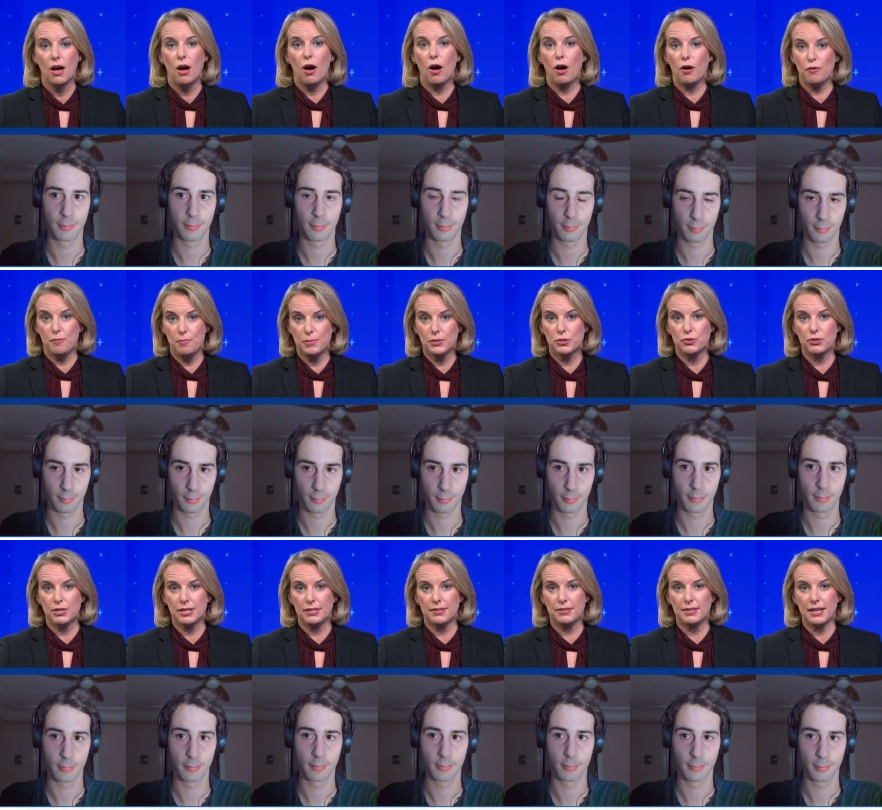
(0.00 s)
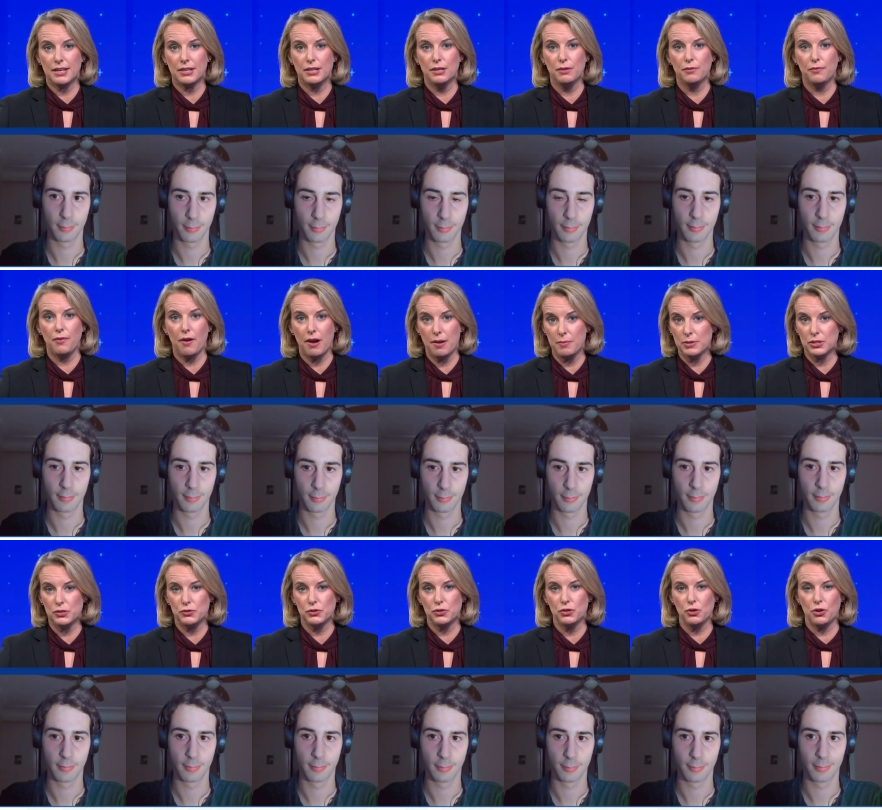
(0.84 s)
Speaker 1: of Madrid. Thank you very
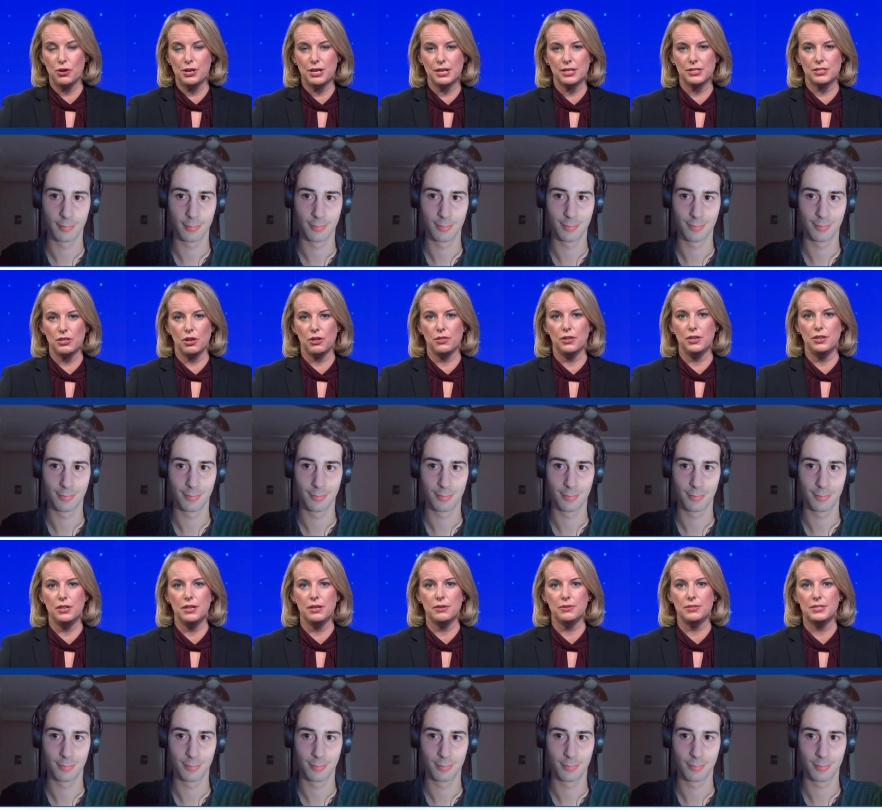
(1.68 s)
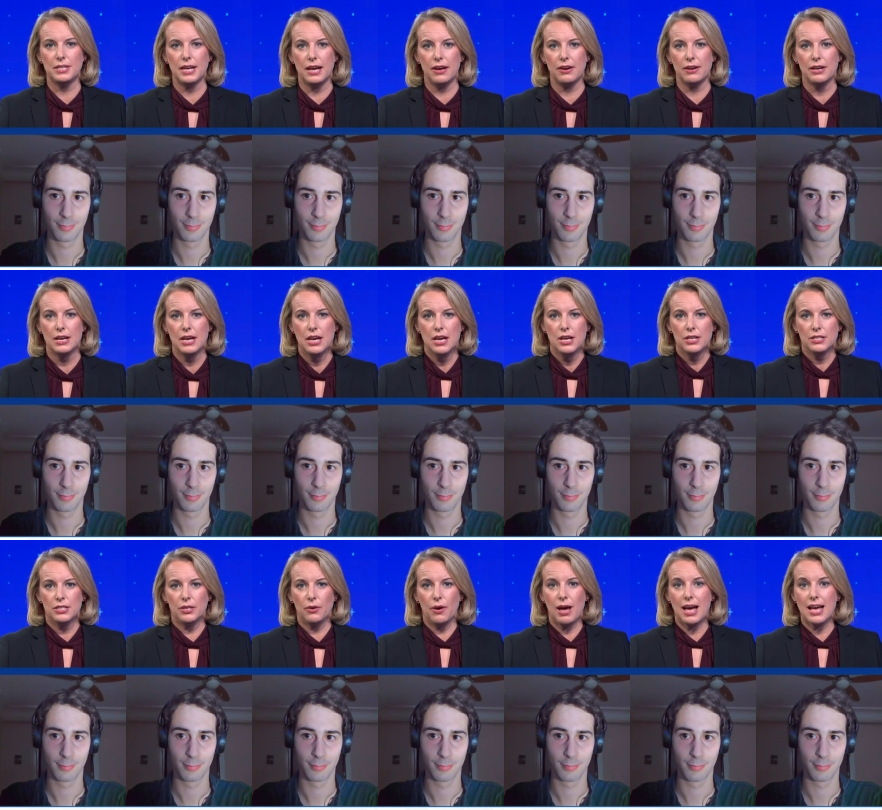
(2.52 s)
much for joining us on the News Hour.
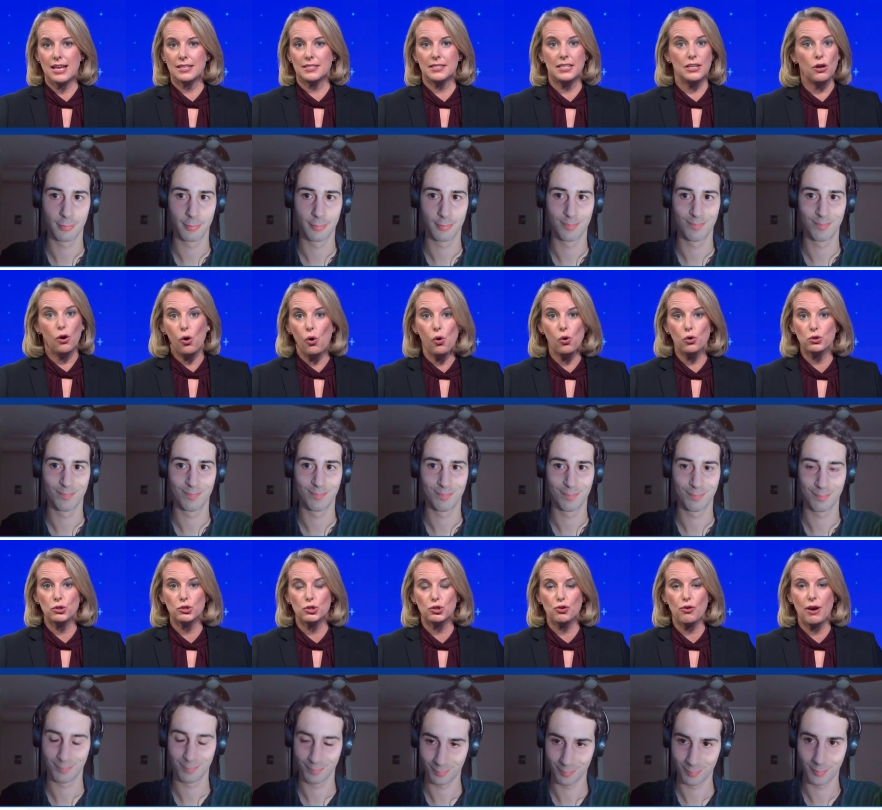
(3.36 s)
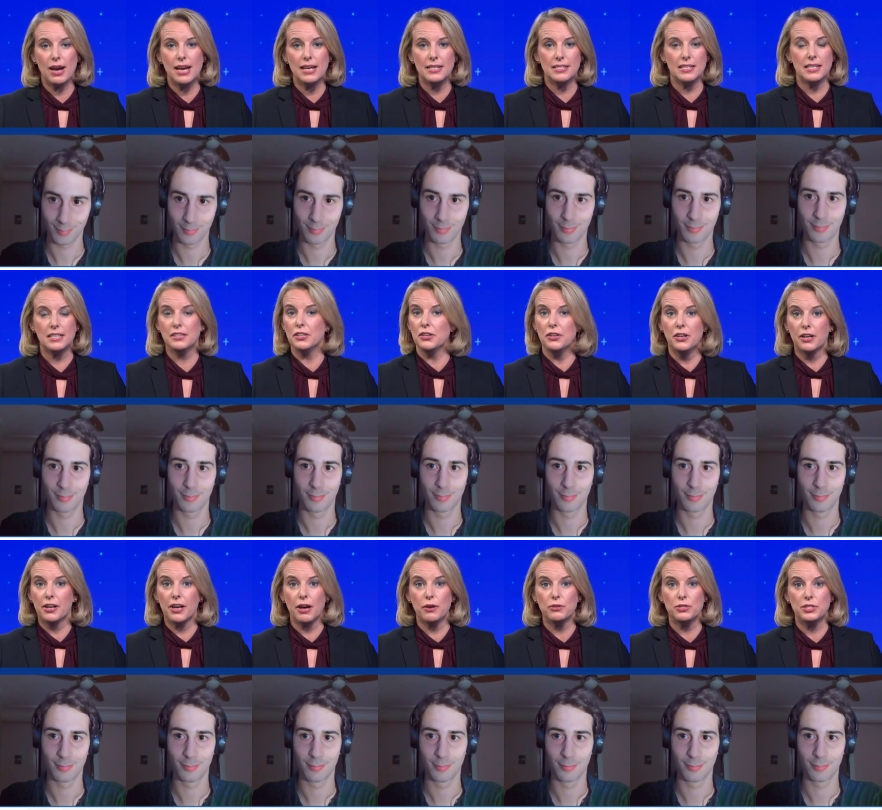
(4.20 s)
So has the horse trading, the
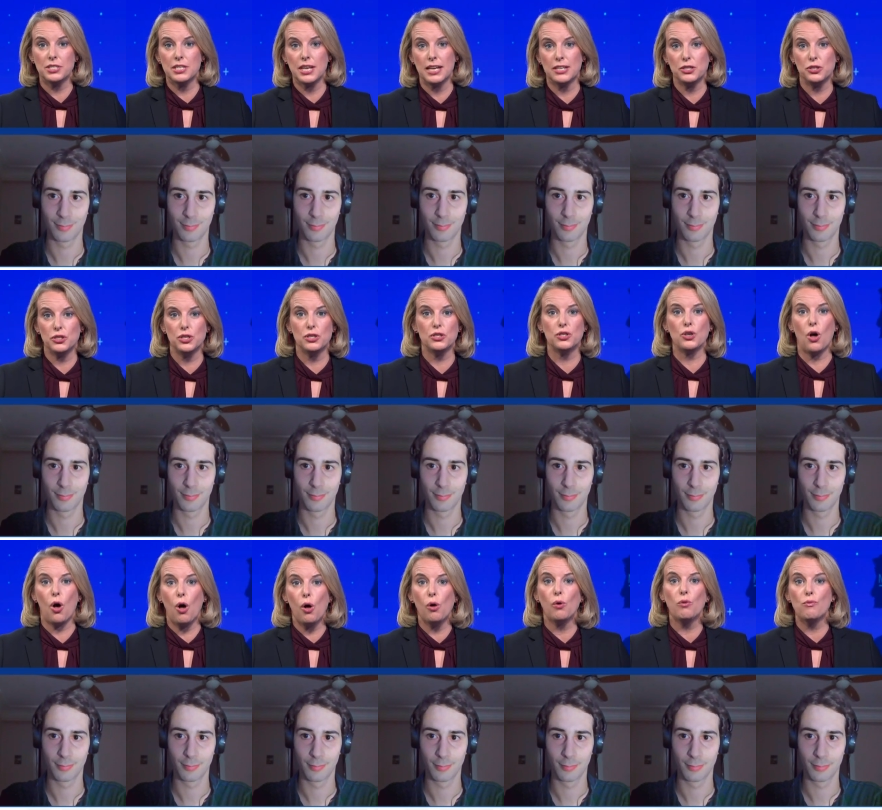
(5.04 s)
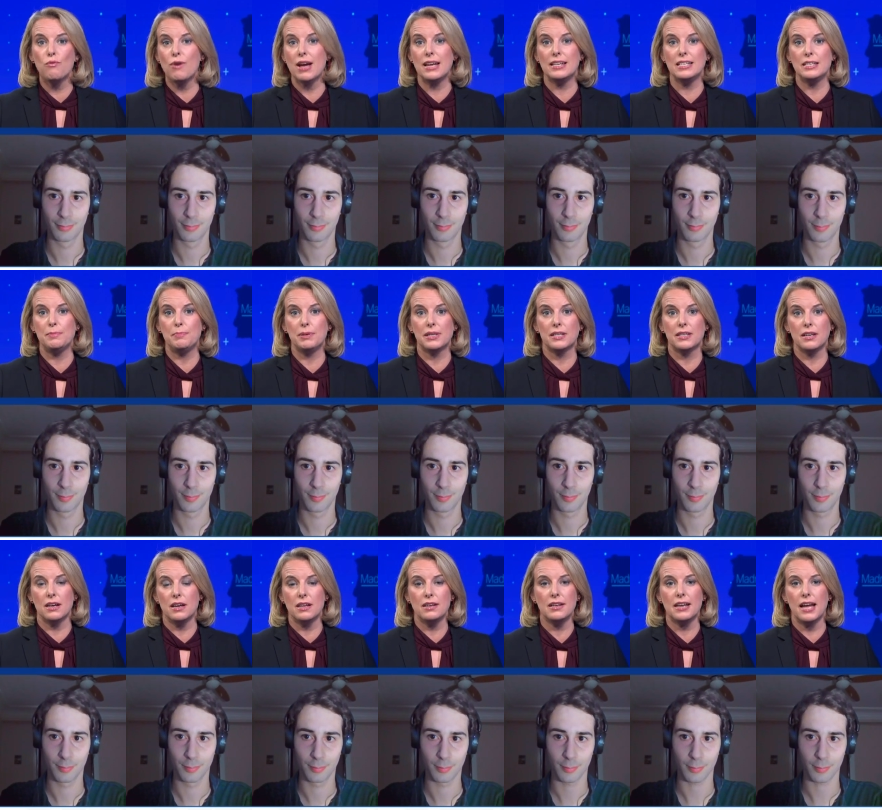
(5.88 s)
negotiations already
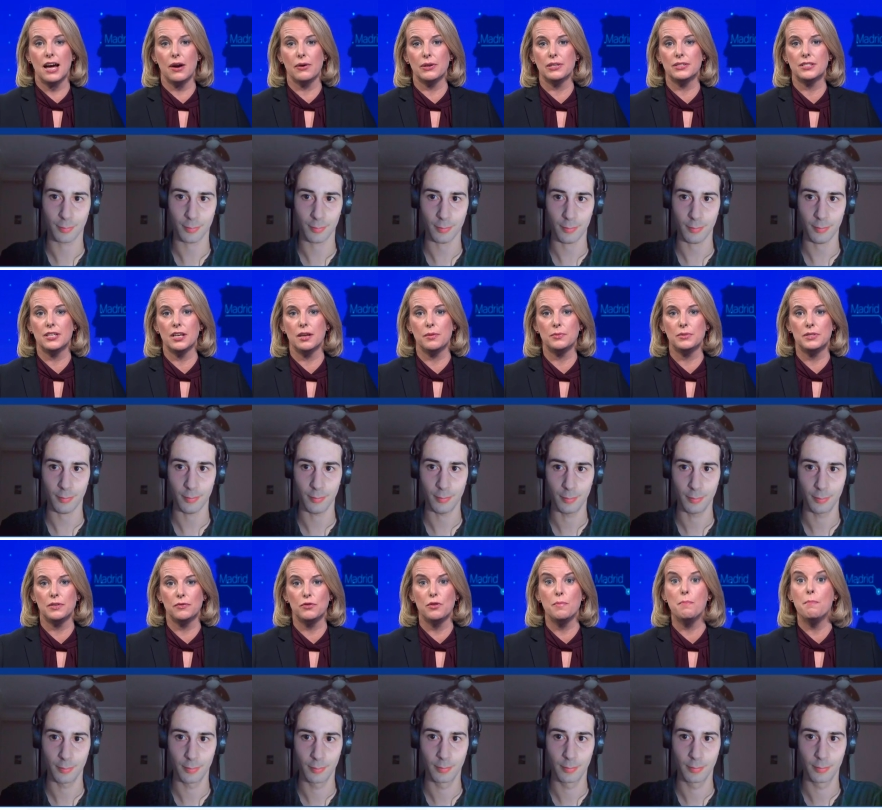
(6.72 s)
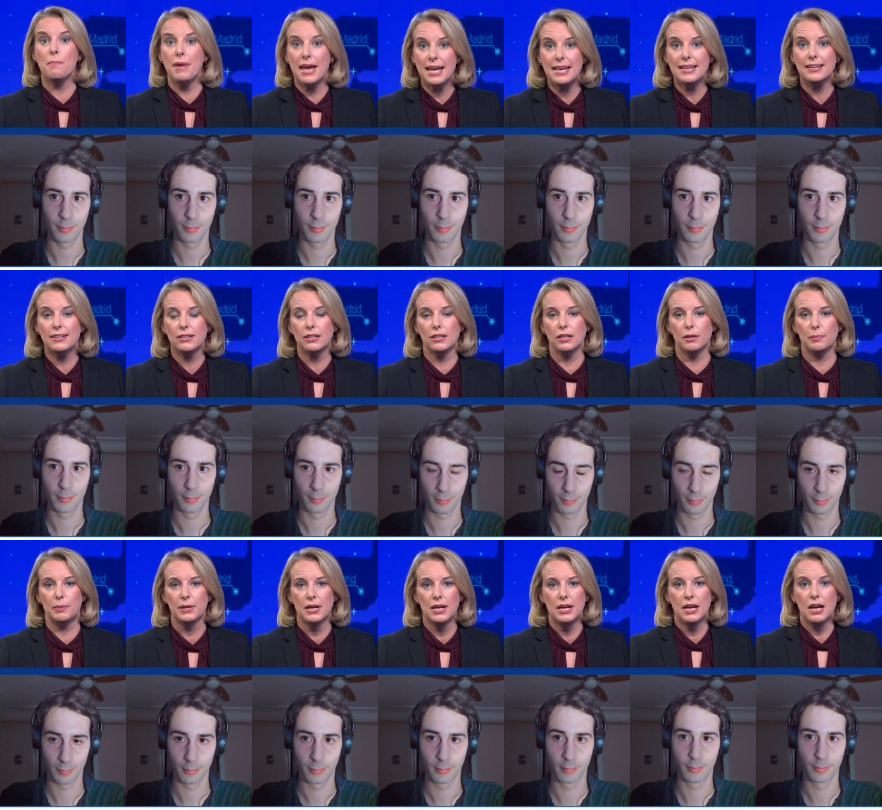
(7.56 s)
begun now in terms of the
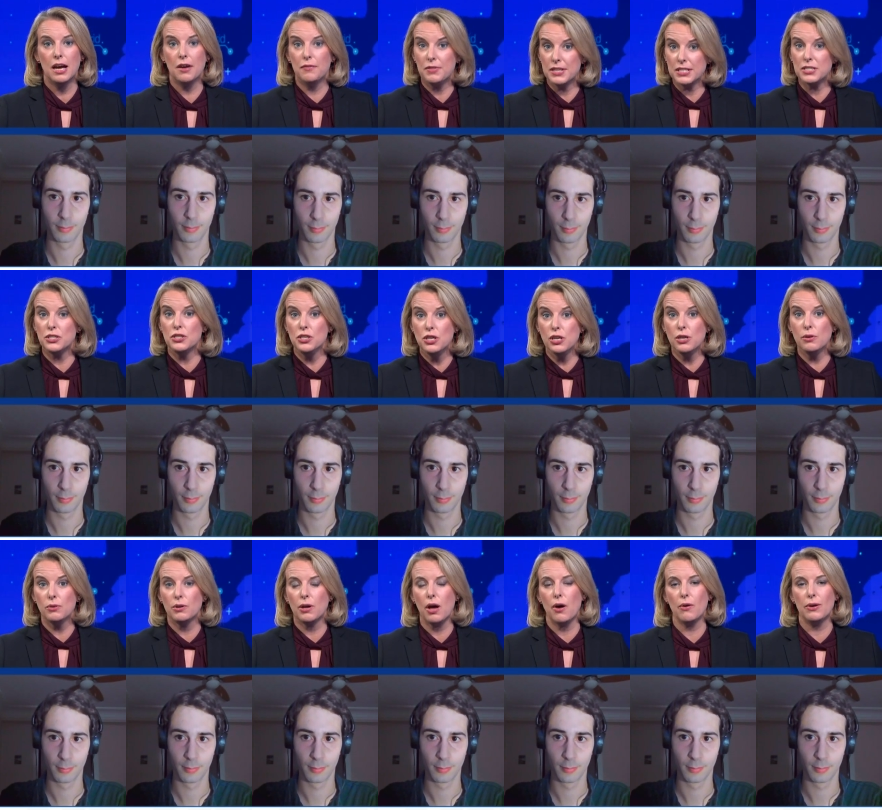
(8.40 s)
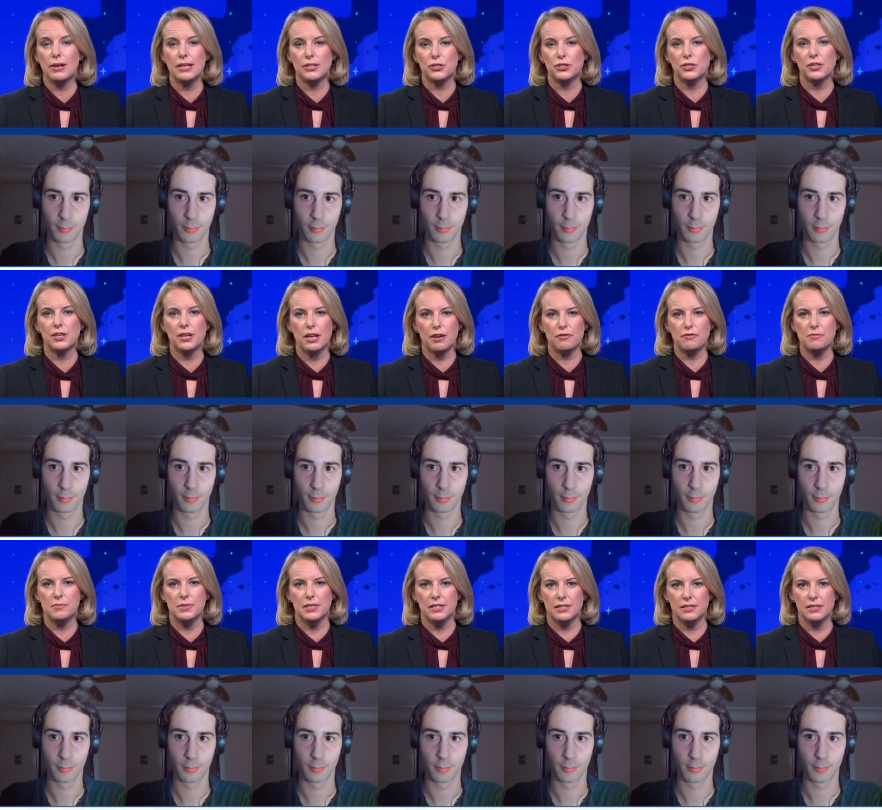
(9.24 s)
makeup of this new coalition
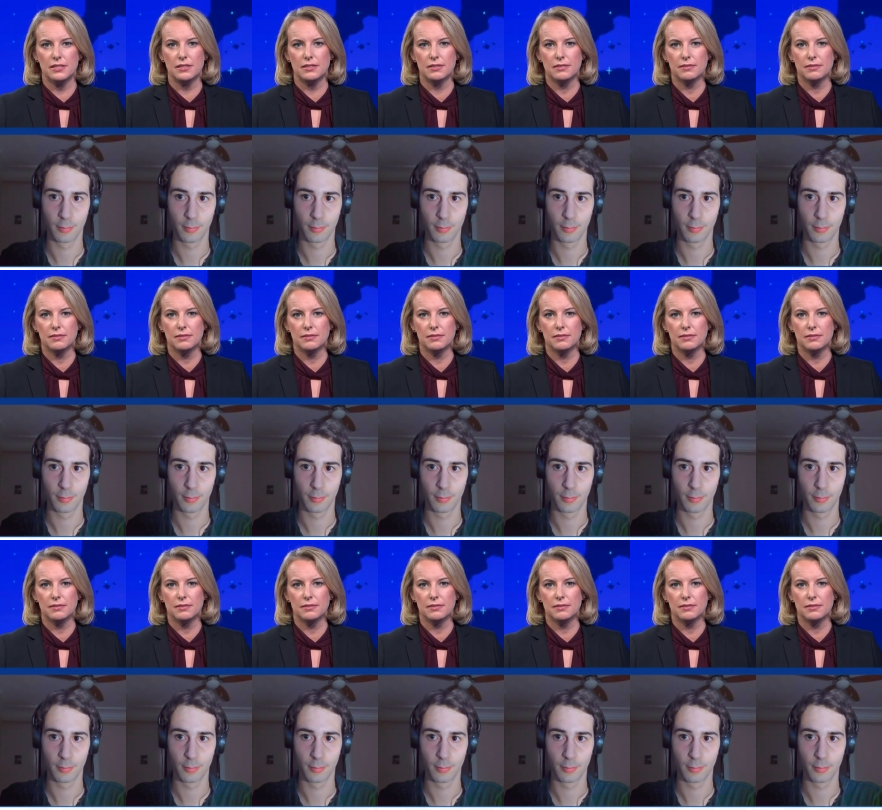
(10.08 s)
government?